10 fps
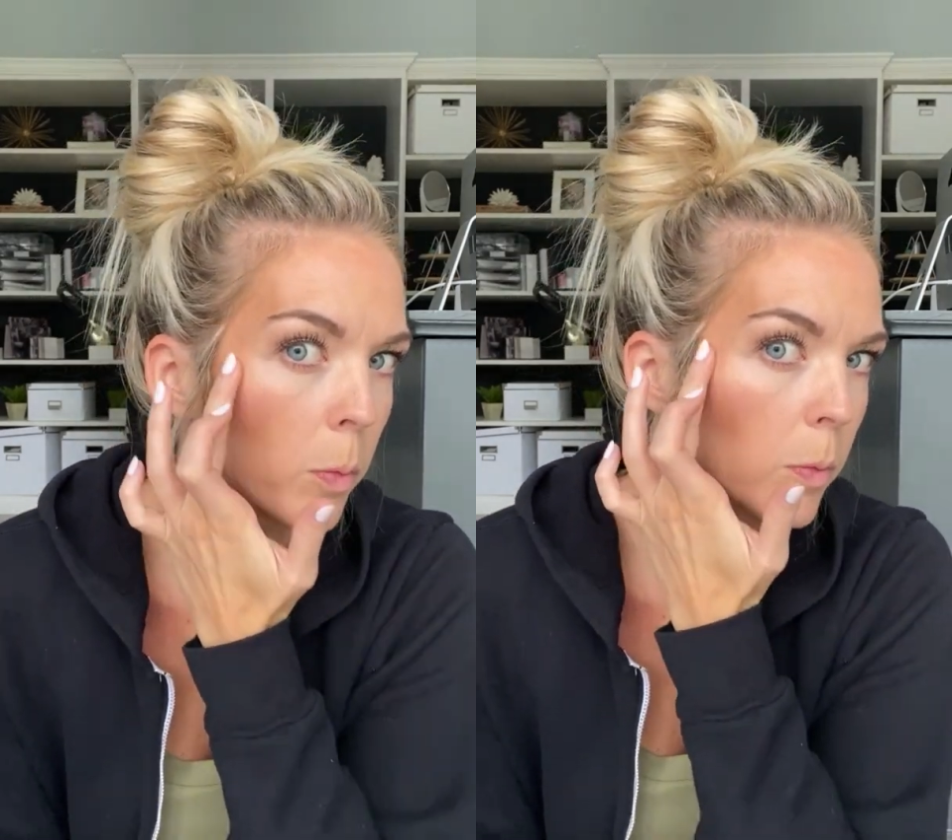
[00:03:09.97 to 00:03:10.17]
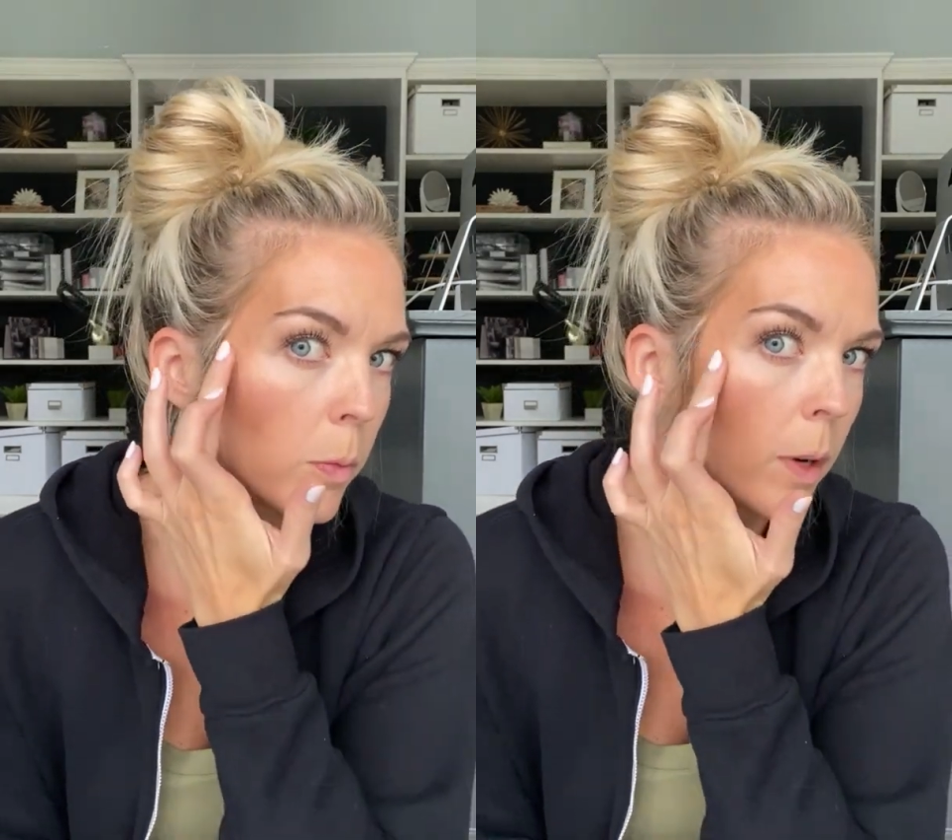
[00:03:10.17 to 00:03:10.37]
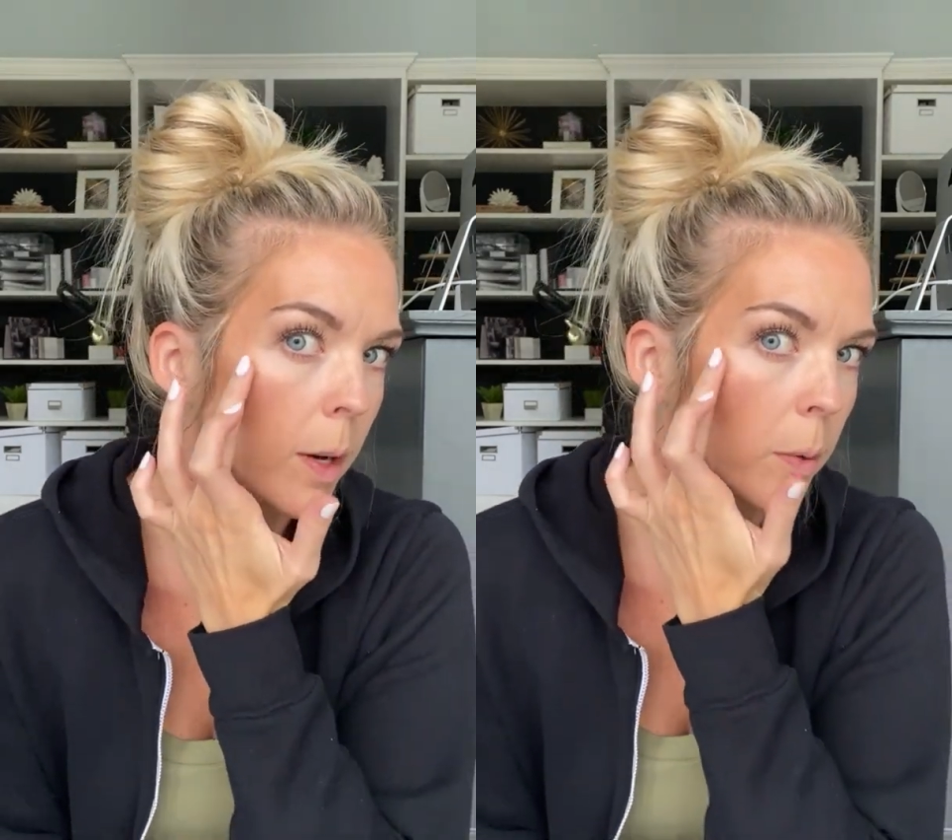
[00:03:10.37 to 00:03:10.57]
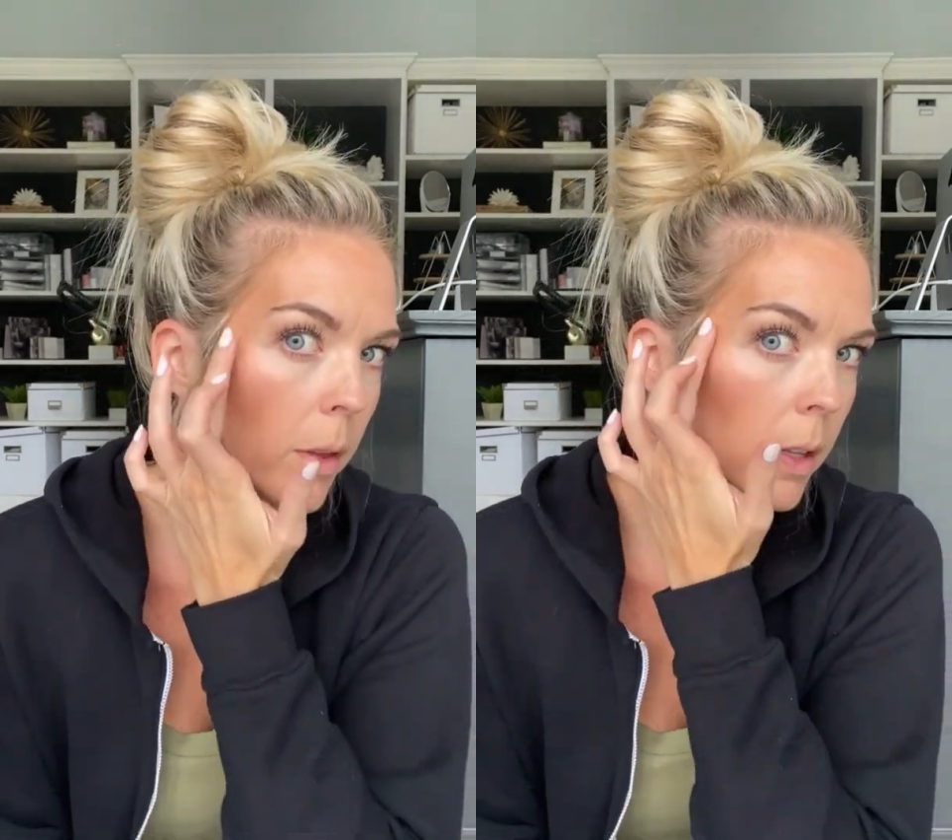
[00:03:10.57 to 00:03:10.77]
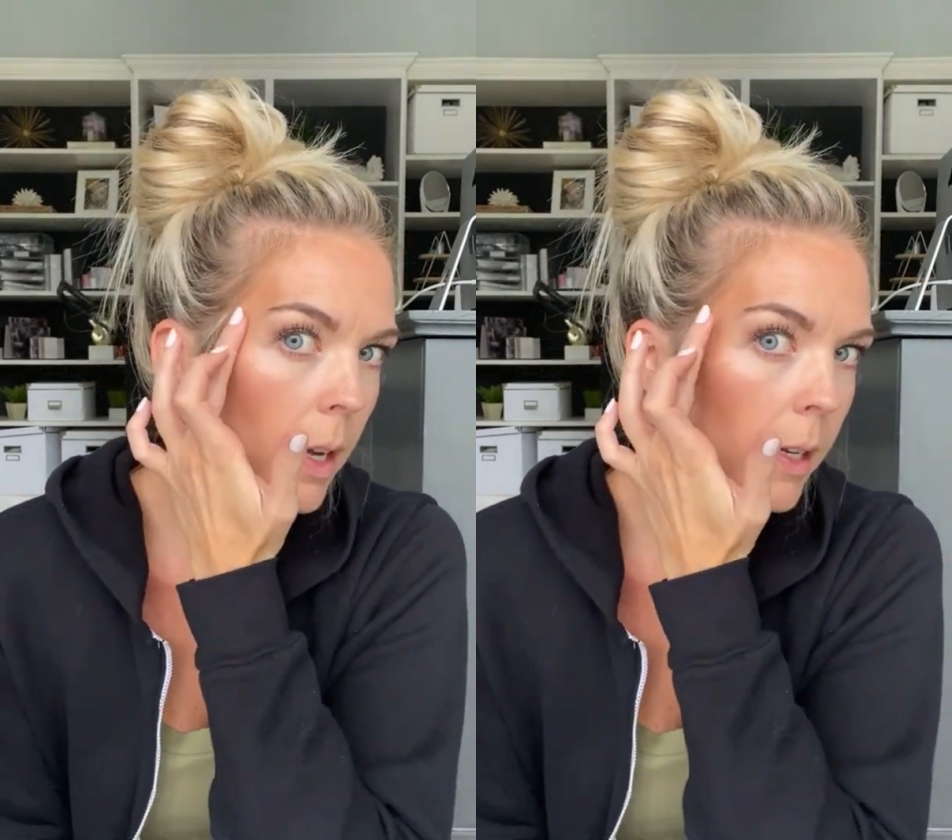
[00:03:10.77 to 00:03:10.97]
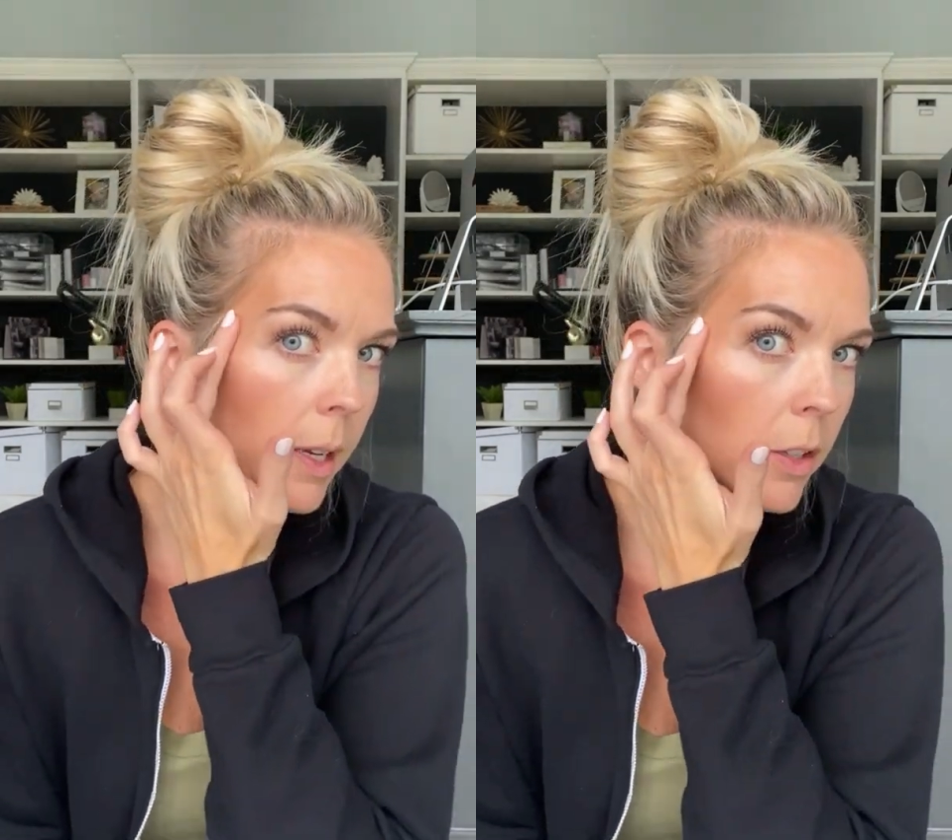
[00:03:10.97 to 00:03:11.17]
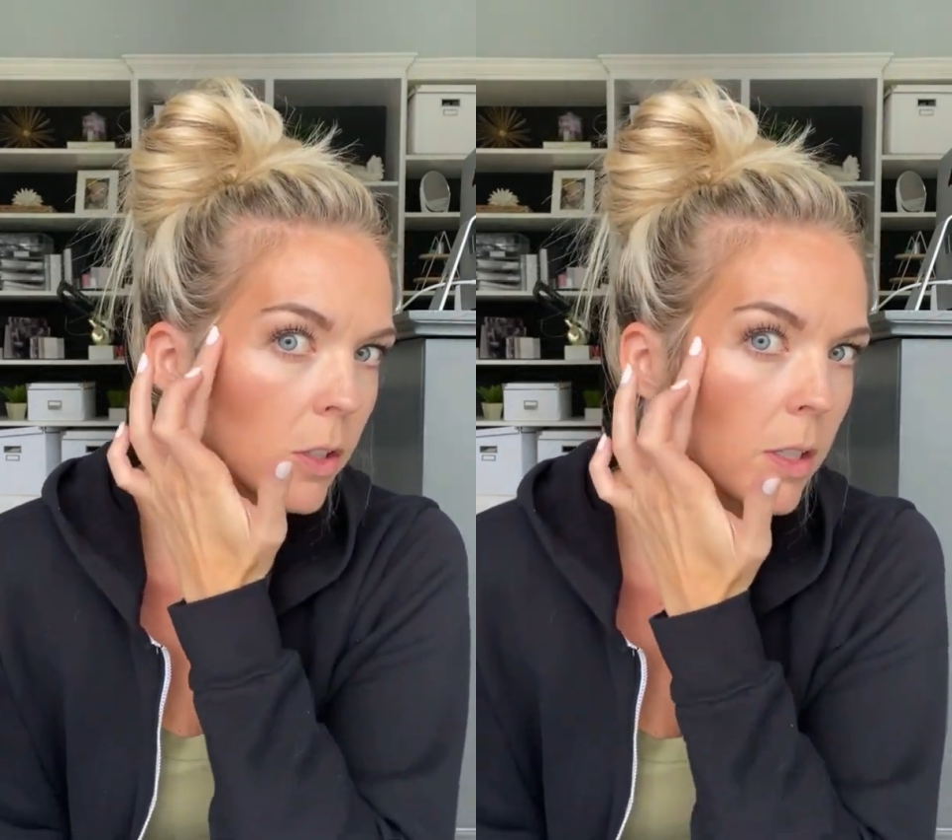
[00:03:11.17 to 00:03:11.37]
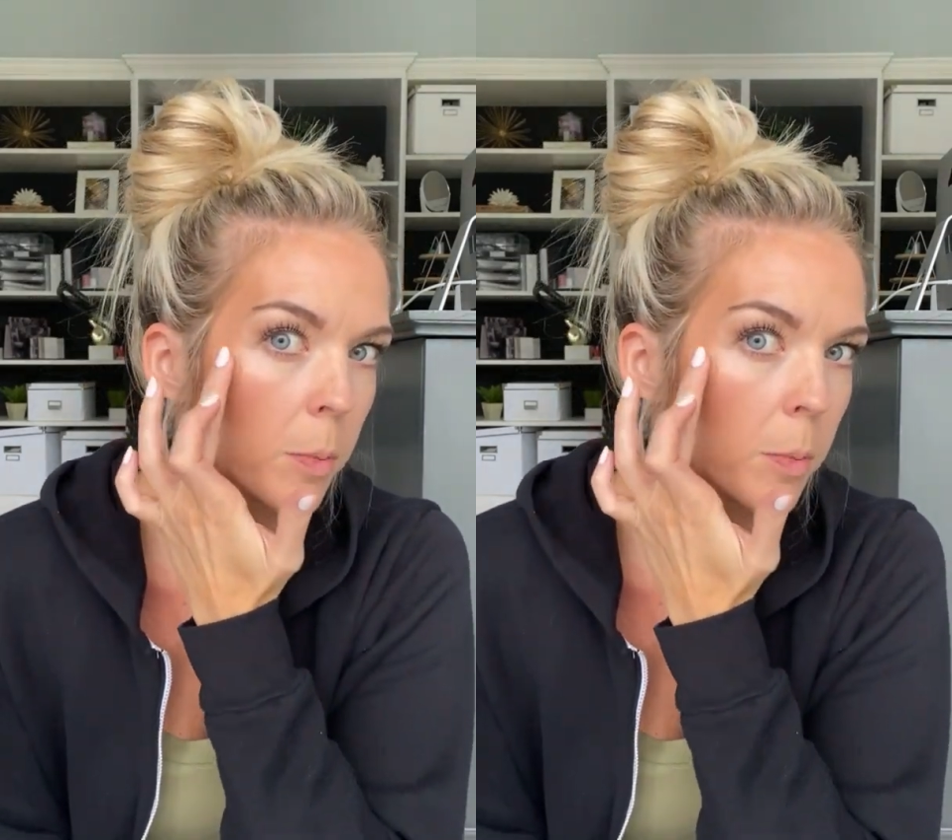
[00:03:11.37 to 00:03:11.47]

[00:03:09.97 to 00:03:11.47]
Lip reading: right where the light catches it,